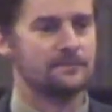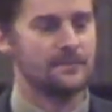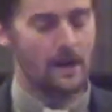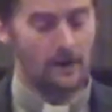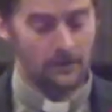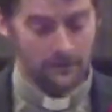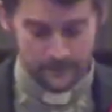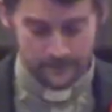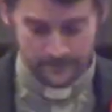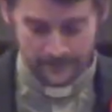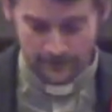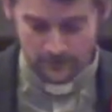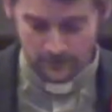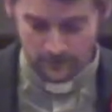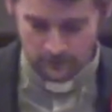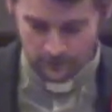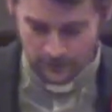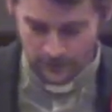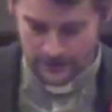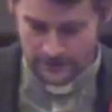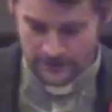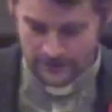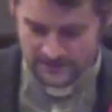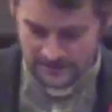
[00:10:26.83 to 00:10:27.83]
I feel
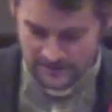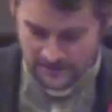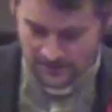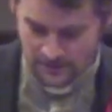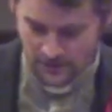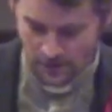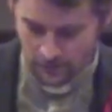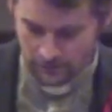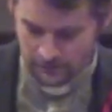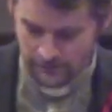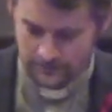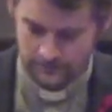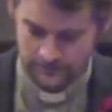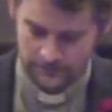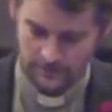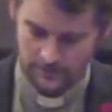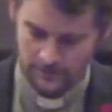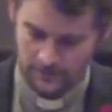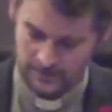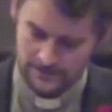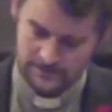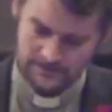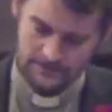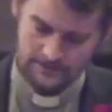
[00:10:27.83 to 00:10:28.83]
really sorry for
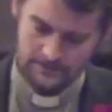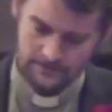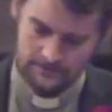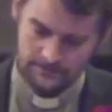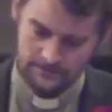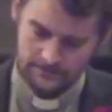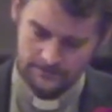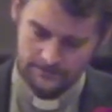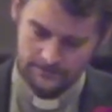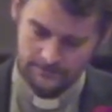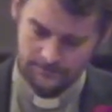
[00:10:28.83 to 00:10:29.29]
myself.